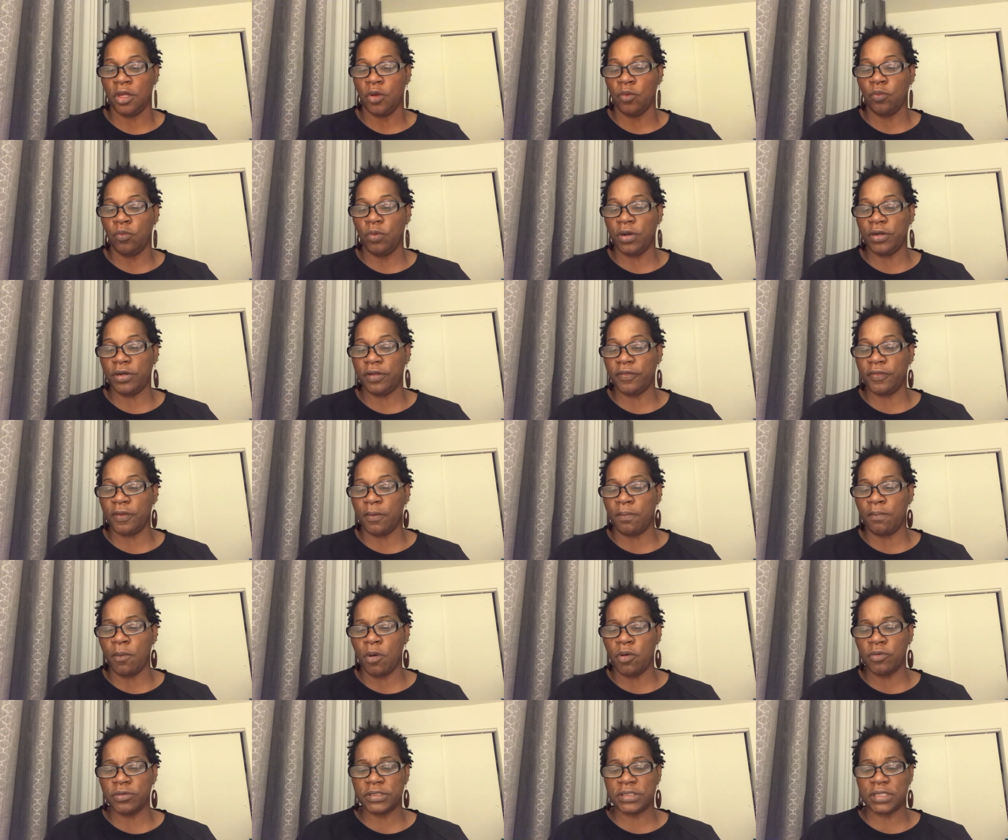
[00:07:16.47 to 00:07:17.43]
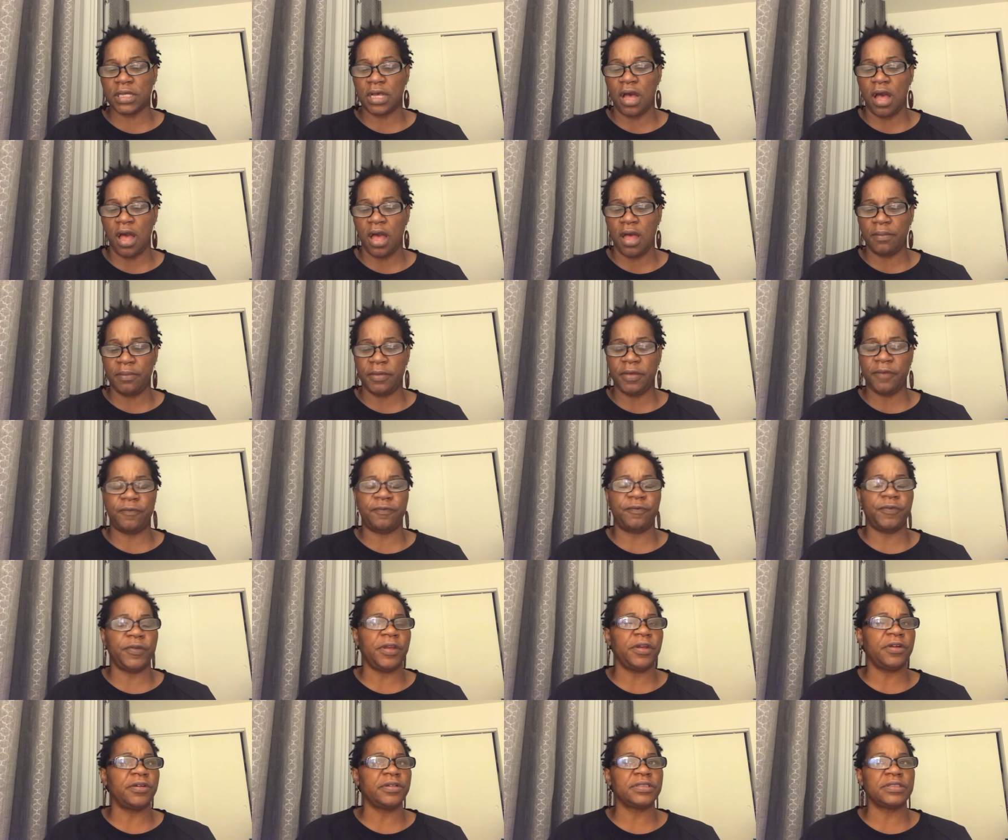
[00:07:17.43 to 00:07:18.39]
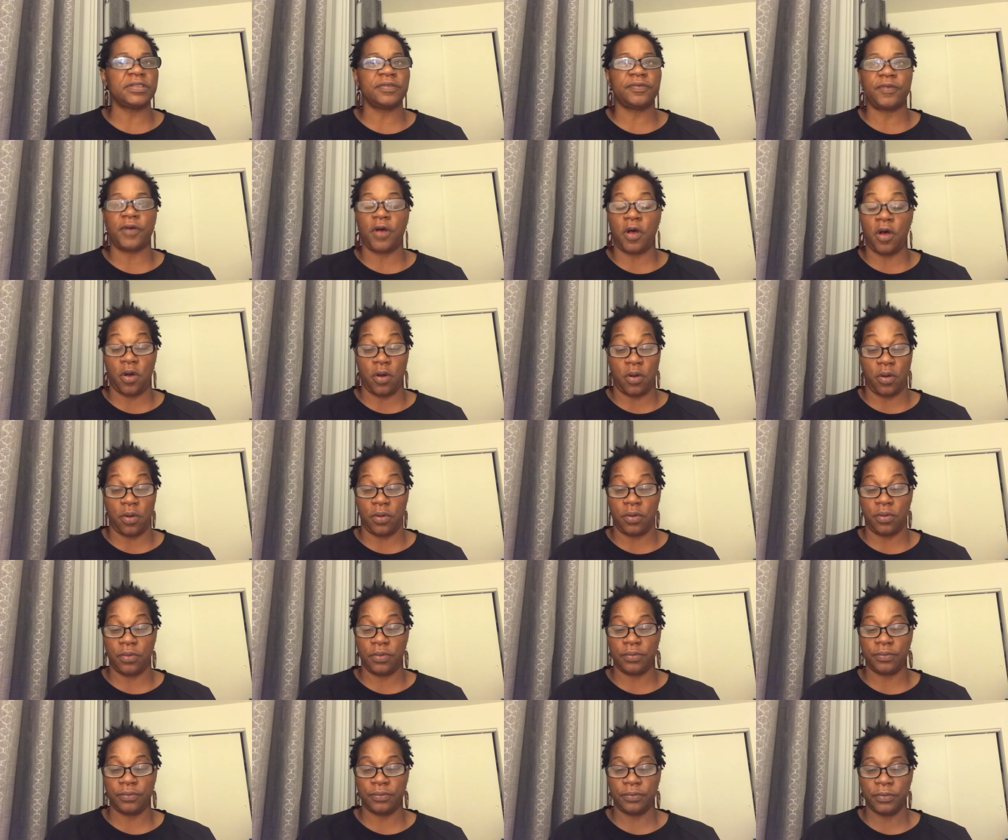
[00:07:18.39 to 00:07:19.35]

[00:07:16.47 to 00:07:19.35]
one of the most common fears of all,